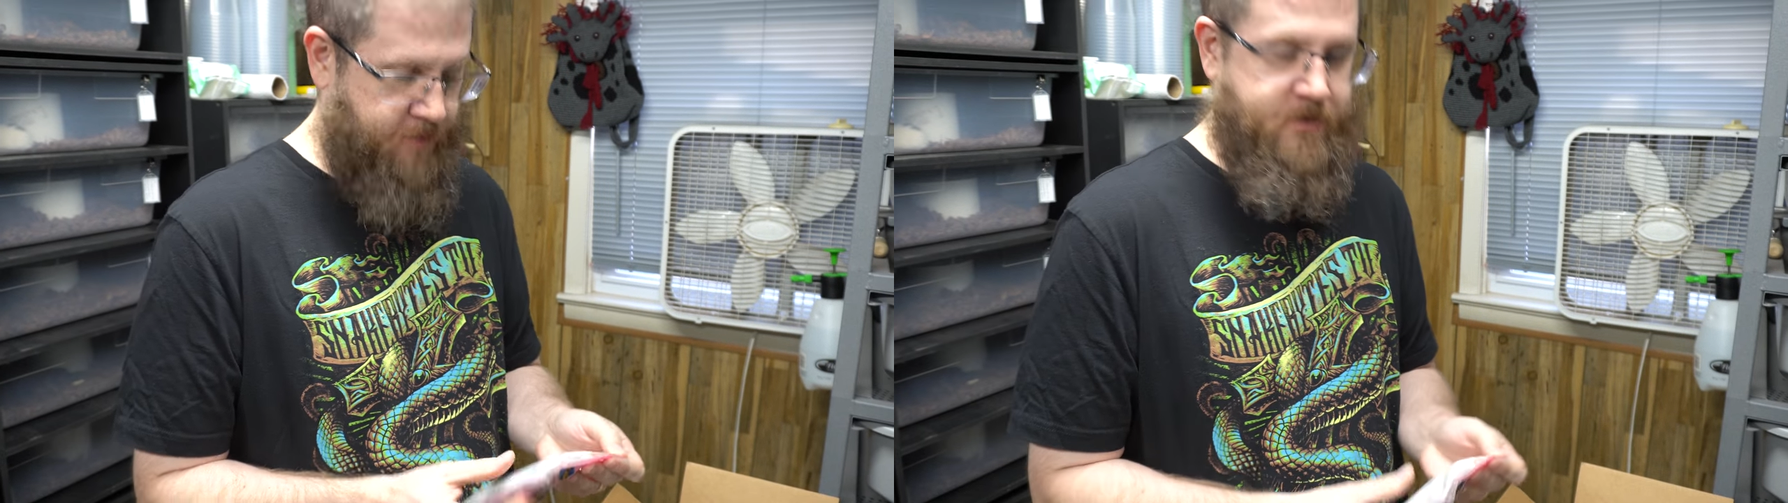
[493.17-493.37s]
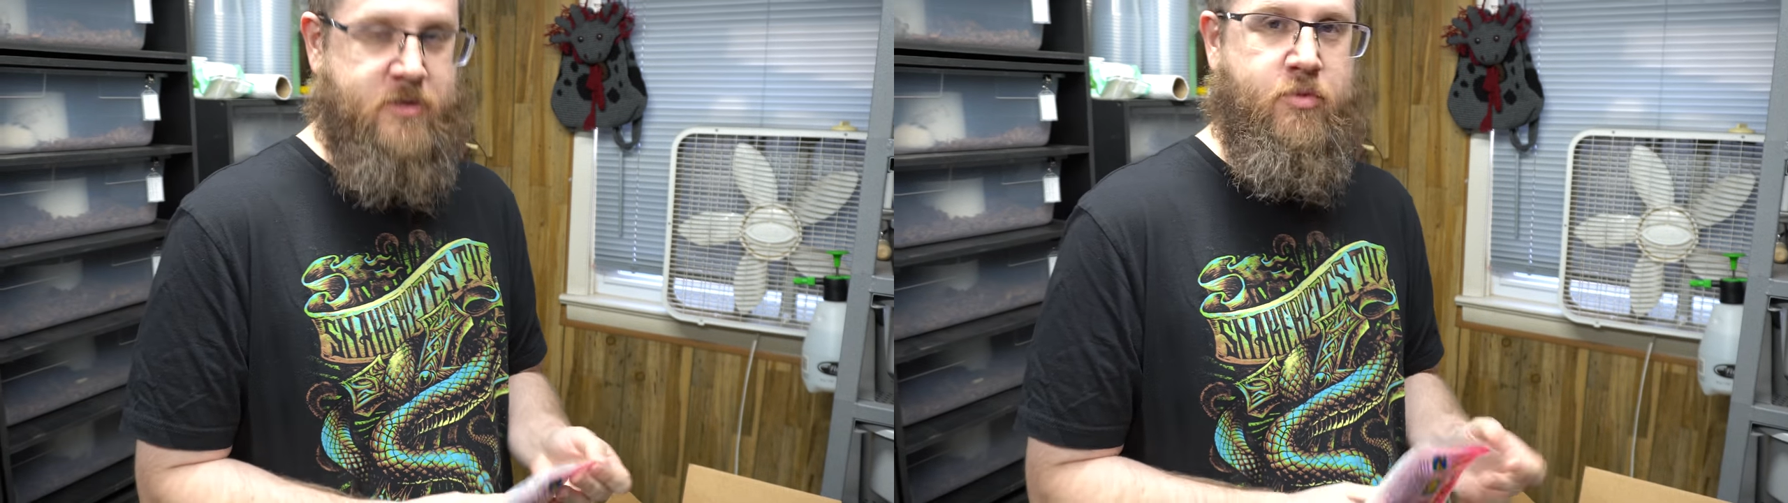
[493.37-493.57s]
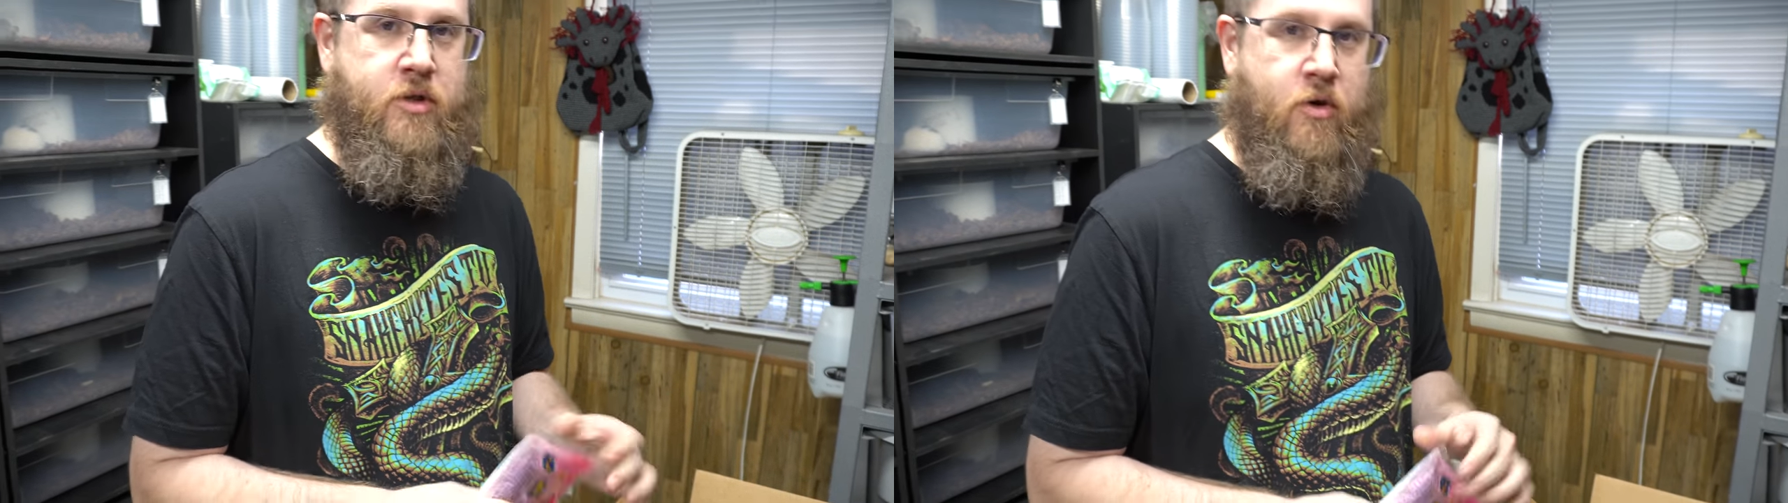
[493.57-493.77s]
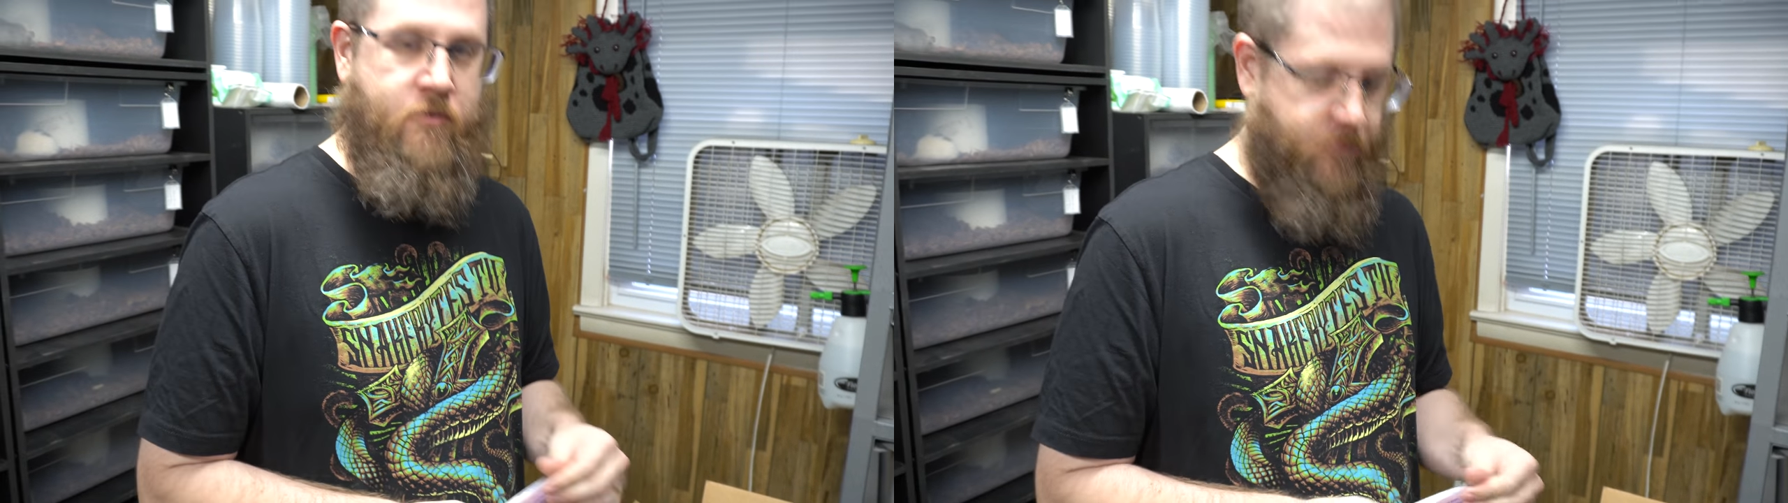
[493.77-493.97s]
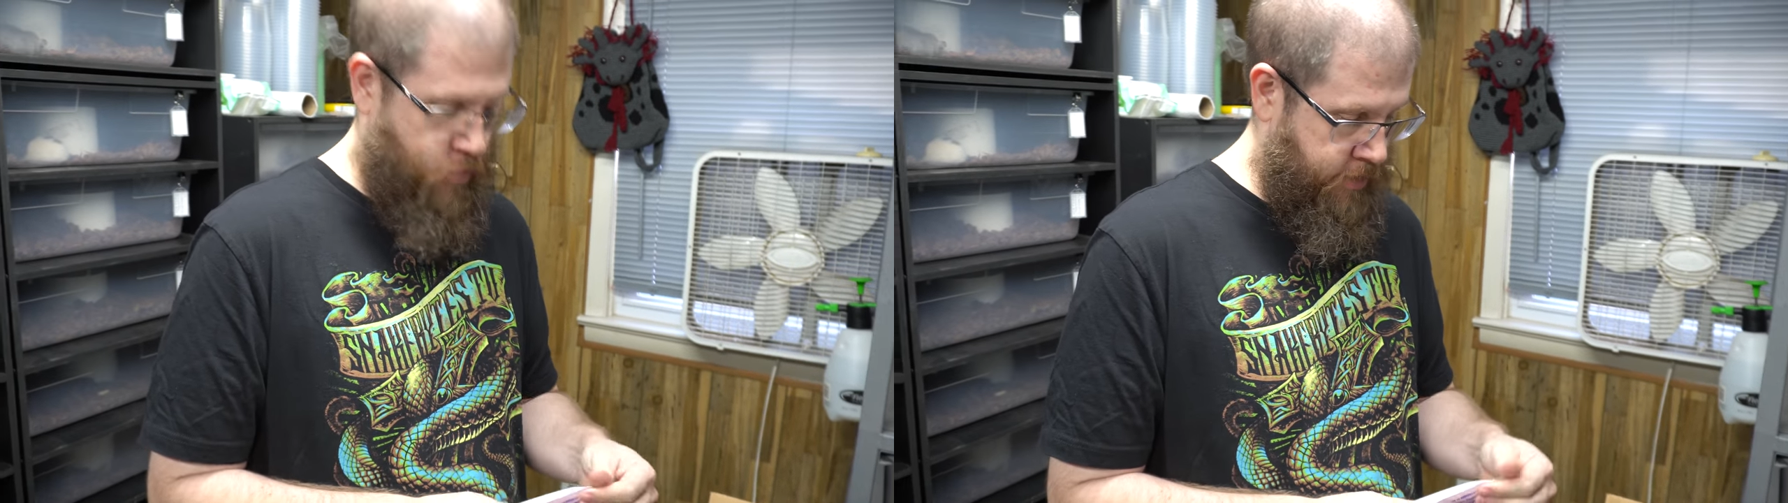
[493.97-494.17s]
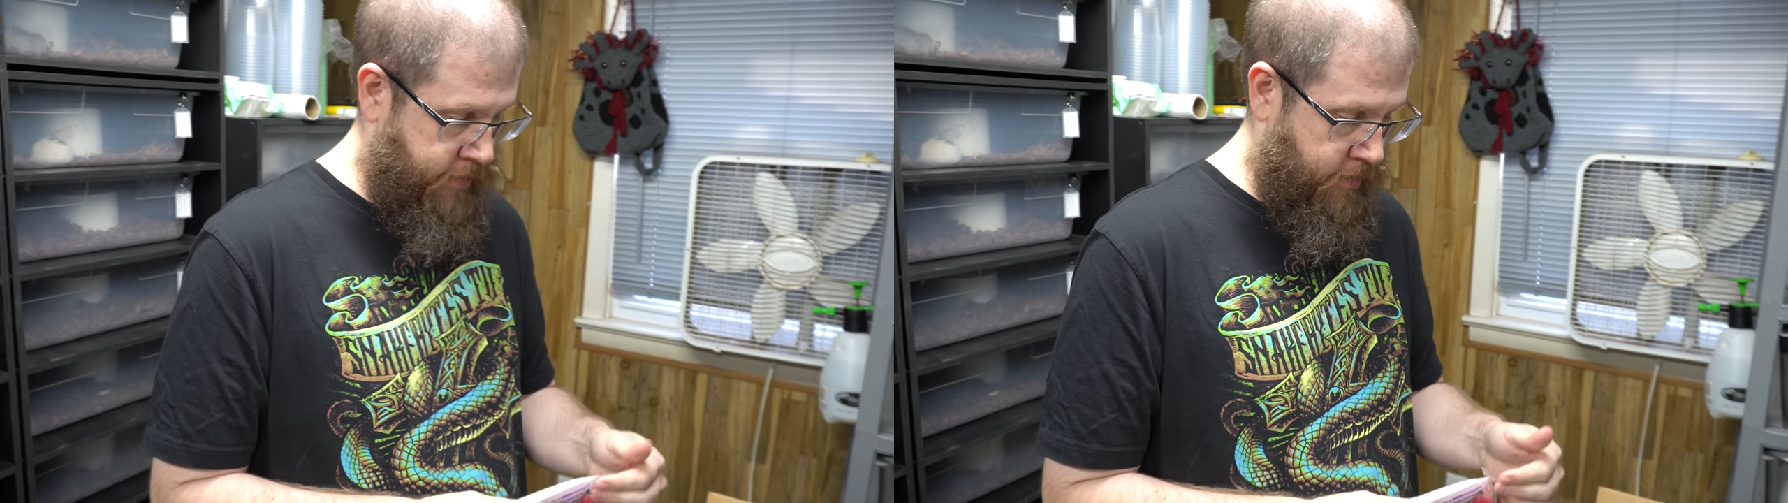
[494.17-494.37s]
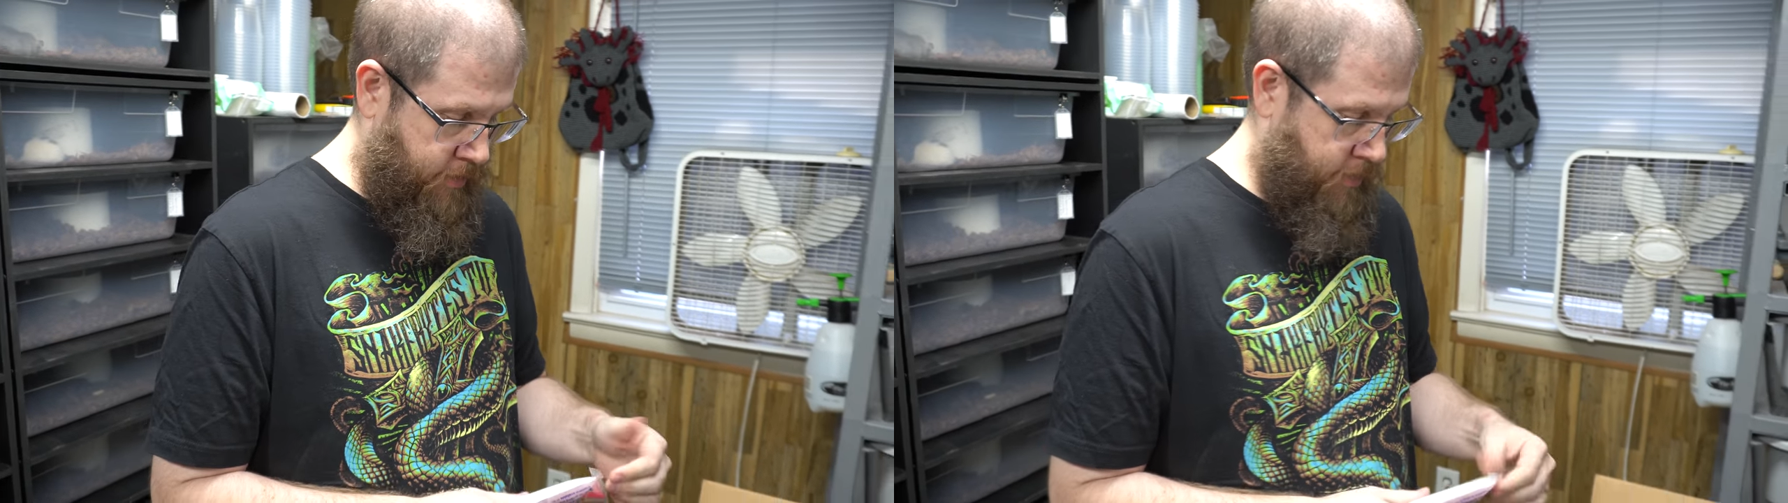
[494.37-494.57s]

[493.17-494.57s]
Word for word: if it's below 40,